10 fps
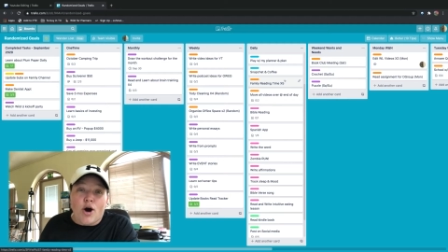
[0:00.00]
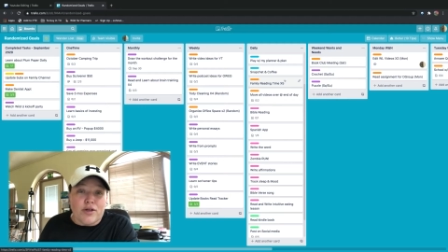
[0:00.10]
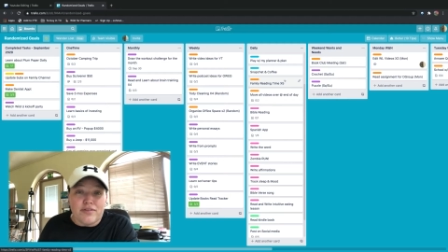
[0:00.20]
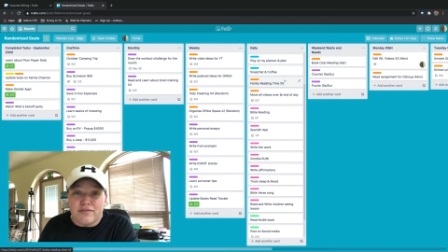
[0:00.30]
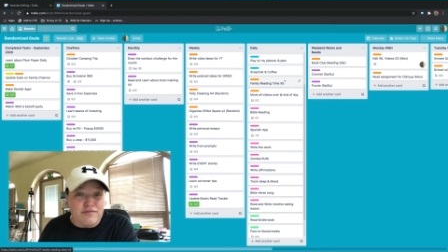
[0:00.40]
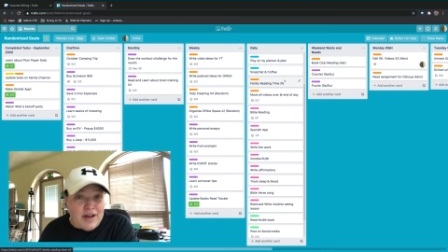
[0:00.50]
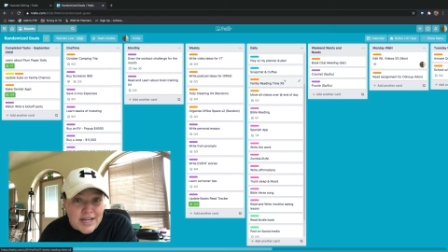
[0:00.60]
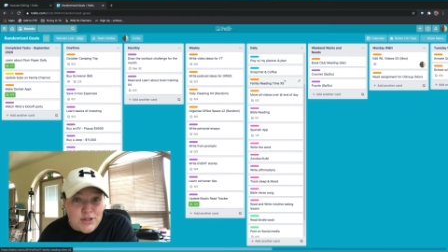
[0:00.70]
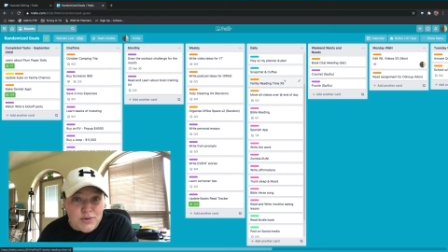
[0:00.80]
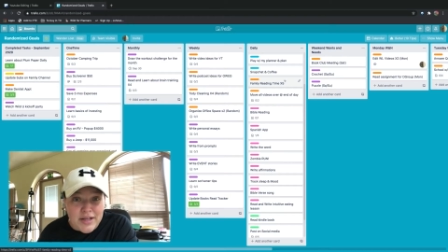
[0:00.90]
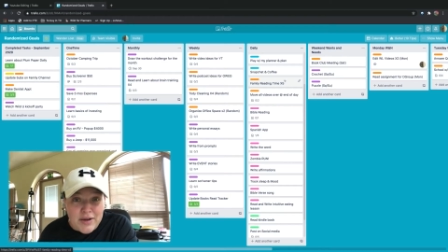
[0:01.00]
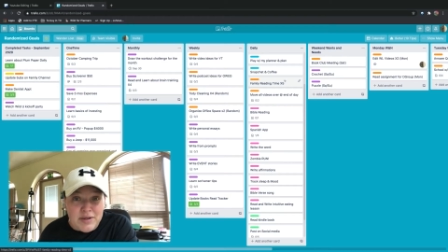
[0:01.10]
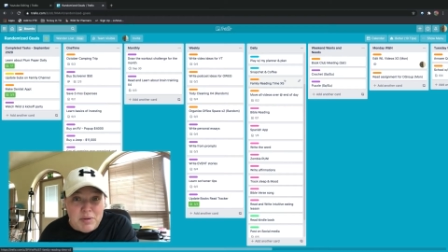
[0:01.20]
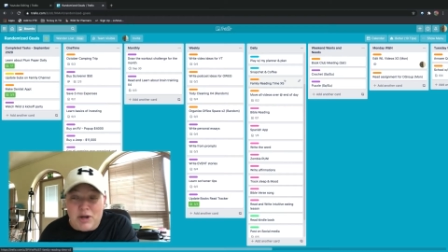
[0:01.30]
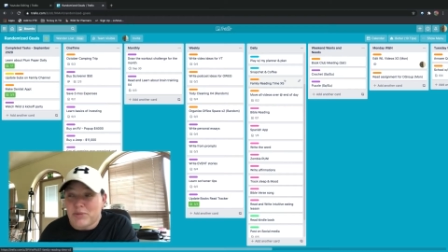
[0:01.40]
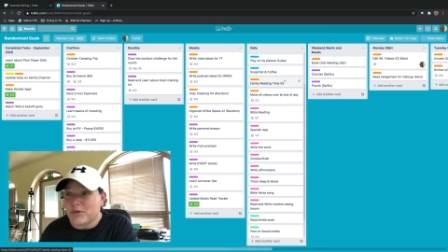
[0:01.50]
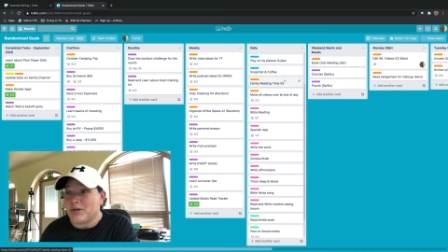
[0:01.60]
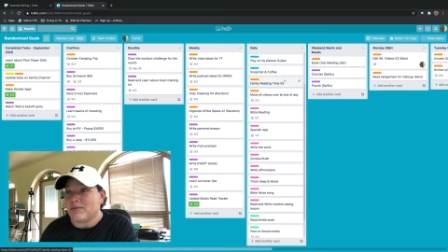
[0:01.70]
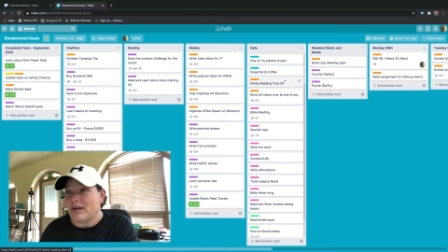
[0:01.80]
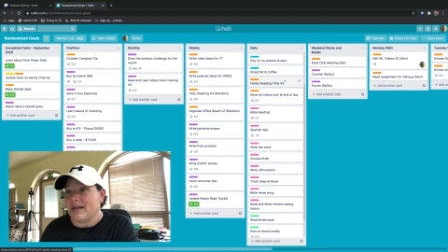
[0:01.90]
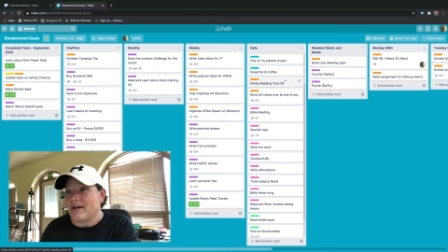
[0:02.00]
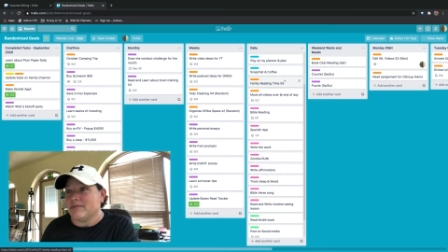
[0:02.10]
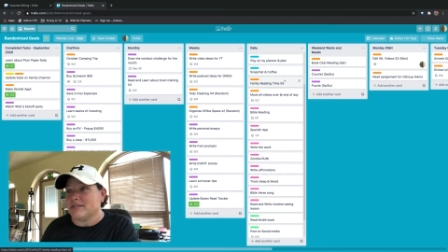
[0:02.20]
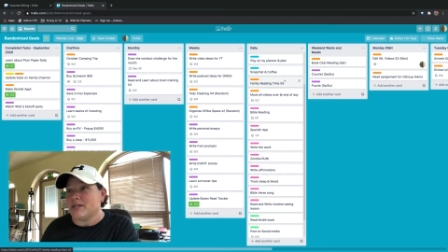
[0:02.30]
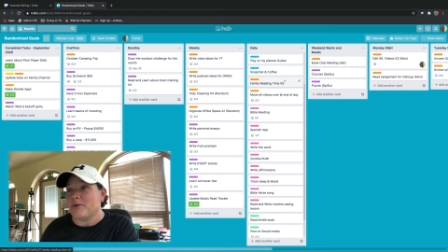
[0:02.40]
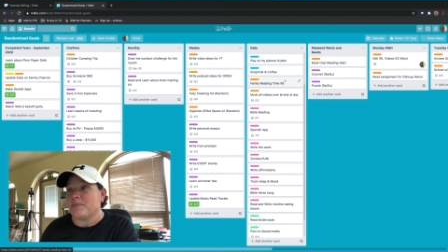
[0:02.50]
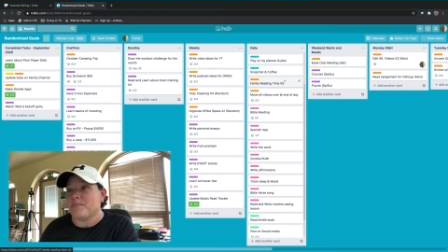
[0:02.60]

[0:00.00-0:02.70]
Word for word: on the final Harry Potter book right now. So.